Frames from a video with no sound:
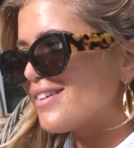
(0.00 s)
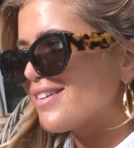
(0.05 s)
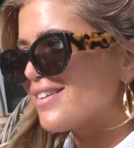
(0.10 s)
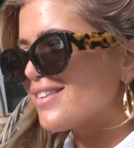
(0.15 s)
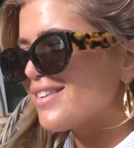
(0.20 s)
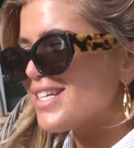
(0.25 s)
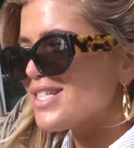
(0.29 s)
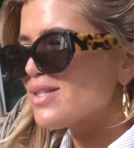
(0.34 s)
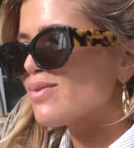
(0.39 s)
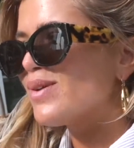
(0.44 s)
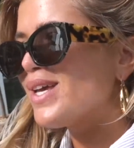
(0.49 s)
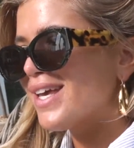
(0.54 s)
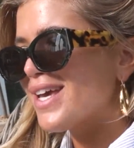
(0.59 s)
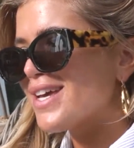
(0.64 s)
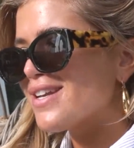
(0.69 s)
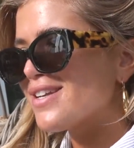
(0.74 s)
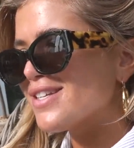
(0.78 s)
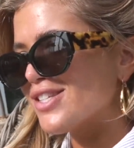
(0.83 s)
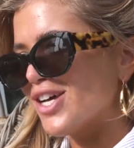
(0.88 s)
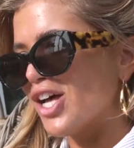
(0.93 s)
This
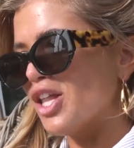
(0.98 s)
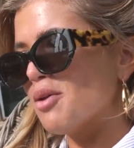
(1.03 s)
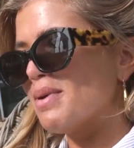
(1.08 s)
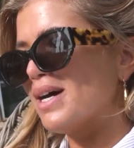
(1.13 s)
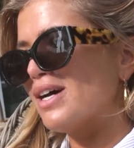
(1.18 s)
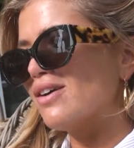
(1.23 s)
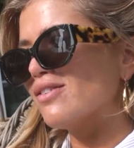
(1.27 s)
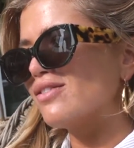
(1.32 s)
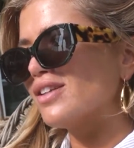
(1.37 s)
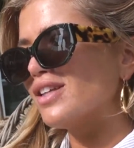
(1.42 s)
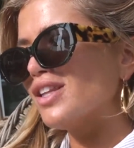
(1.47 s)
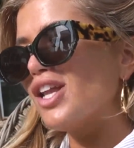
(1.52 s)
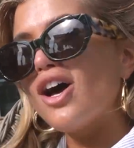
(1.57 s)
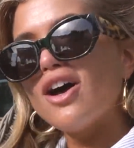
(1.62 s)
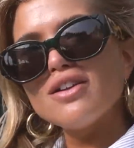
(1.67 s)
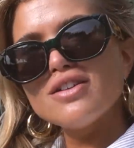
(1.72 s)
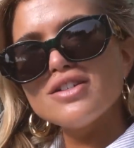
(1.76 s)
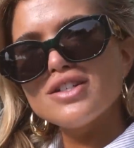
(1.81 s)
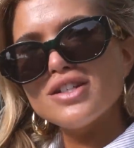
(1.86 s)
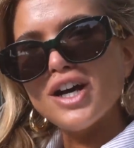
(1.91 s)
weekend is all about the
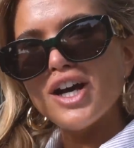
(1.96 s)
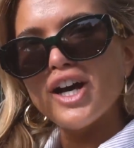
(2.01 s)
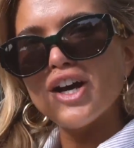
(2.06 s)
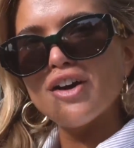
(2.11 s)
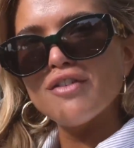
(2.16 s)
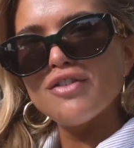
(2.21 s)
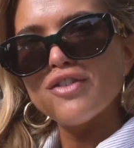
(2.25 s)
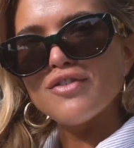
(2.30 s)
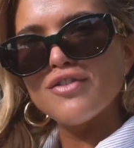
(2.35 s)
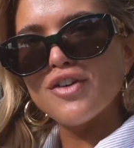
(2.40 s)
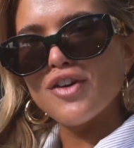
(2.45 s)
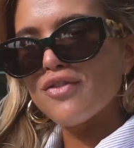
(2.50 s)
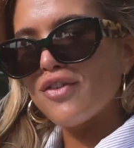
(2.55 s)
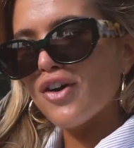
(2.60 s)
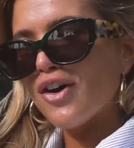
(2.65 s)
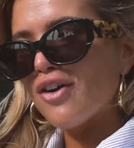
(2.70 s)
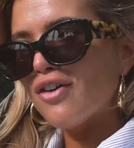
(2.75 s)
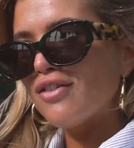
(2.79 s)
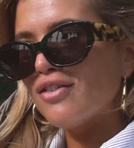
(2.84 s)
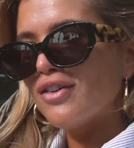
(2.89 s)
launch of
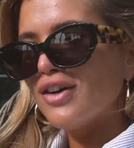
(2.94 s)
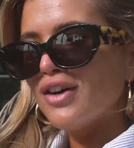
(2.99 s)
Fofo.